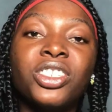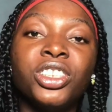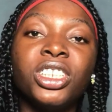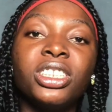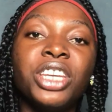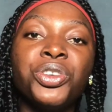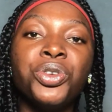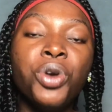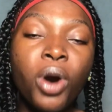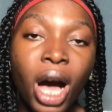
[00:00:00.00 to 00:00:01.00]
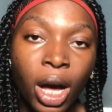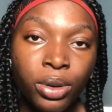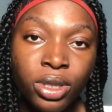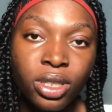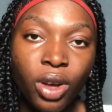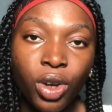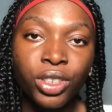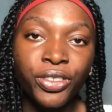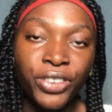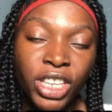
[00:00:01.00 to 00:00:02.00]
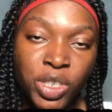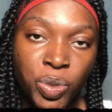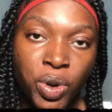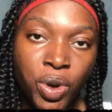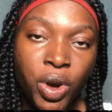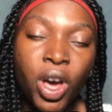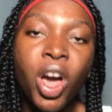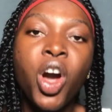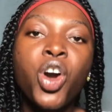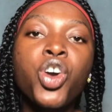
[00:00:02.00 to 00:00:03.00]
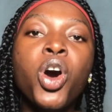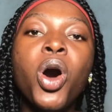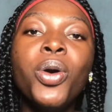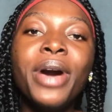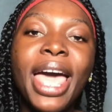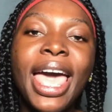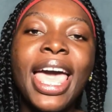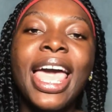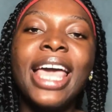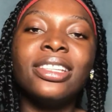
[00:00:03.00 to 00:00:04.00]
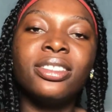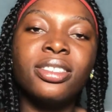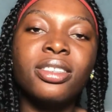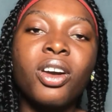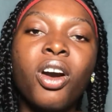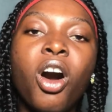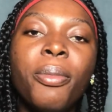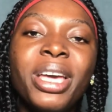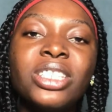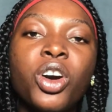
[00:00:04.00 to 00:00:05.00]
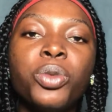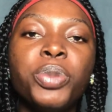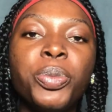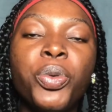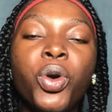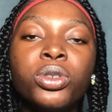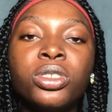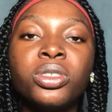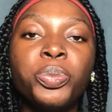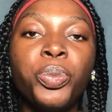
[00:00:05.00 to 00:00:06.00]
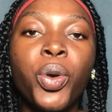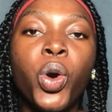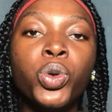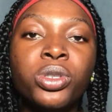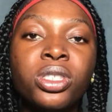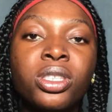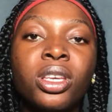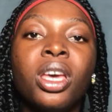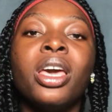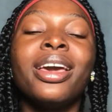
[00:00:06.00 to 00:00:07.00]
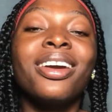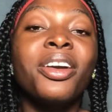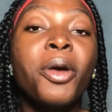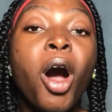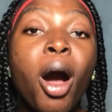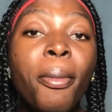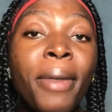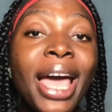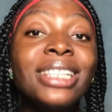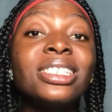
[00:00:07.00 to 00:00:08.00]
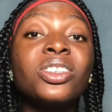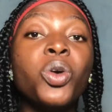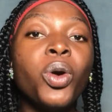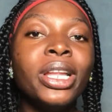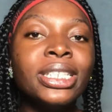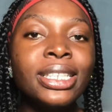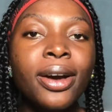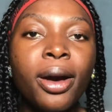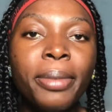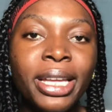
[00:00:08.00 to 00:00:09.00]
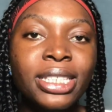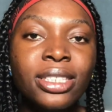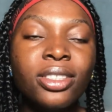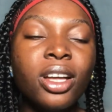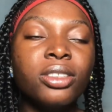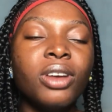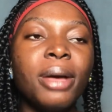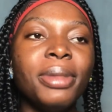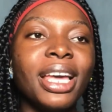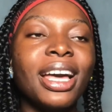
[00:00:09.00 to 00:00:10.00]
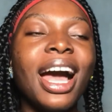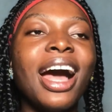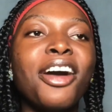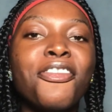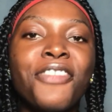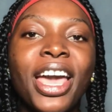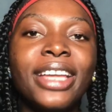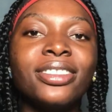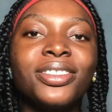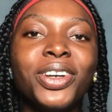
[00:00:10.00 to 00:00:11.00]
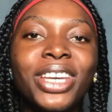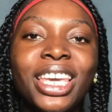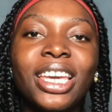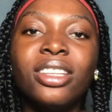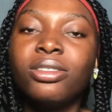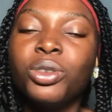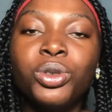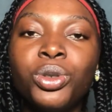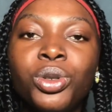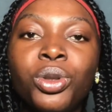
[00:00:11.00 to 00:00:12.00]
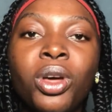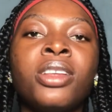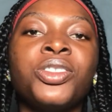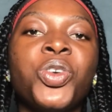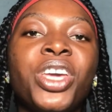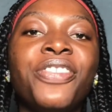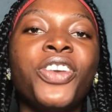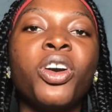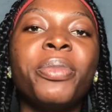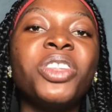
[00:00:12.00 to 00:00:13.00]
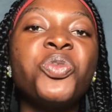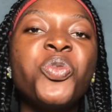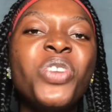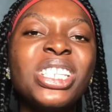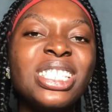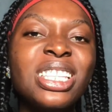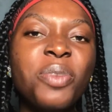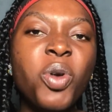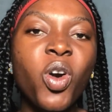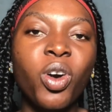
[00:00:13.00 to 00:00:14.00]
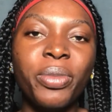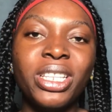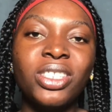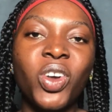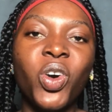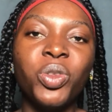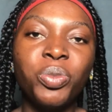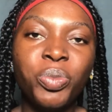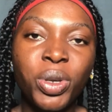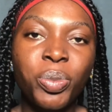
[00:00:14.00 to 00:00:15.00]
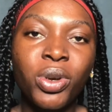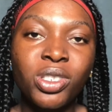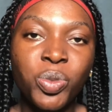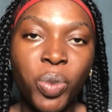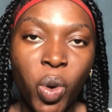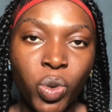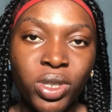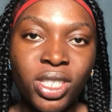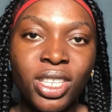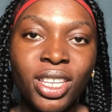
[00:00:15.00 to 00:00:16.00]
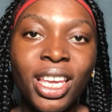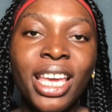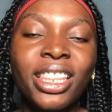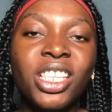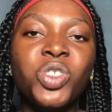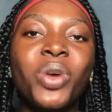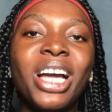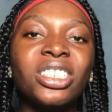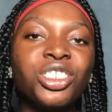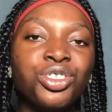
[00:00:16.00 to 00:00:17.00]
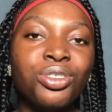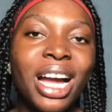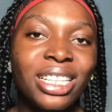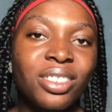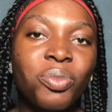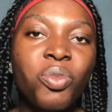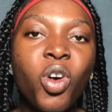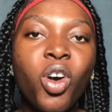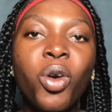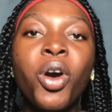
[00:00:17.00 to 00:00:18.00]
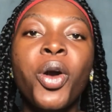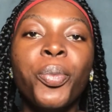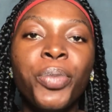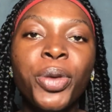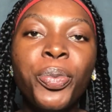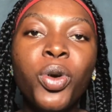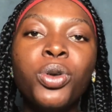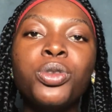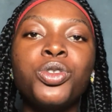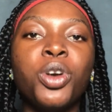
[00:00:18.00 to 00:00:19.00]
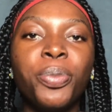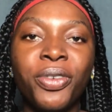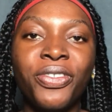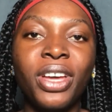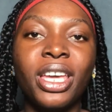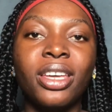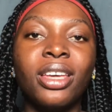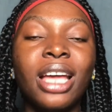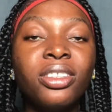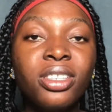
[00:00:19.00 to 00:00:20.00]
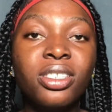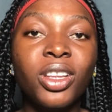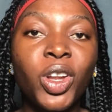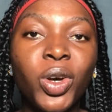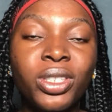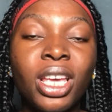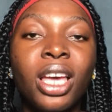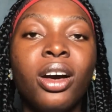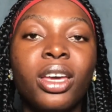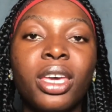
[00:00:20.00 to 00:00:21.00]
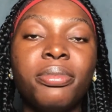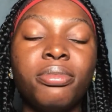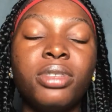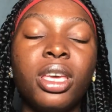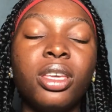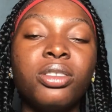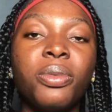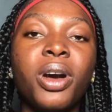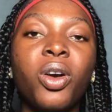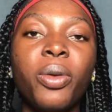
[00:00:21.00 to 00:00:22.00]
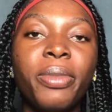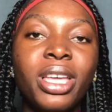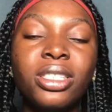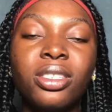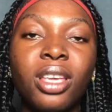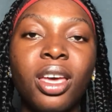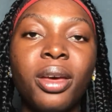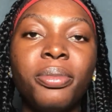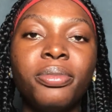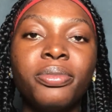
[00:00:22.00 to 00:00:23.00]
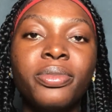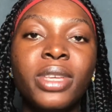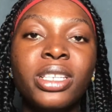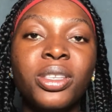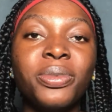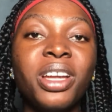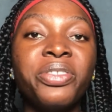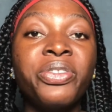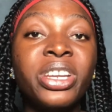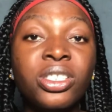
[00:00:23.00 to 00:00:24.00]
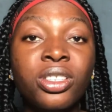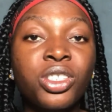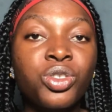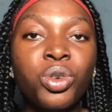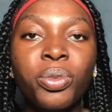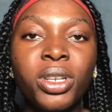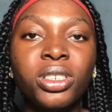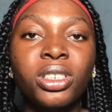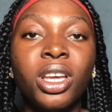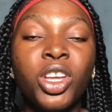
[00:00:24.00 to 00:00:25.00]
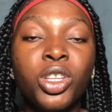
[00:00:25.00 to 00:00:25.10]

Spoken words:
suggest that you go out on your Facebook, go and comment on people's posts. Comment quality comments. Don't go and be like, fine, okay, no. So if you comment reasonable comments on people's posts, this will attract more people to your profile. I do this a lot. Okay, say someone comments something that resonates so much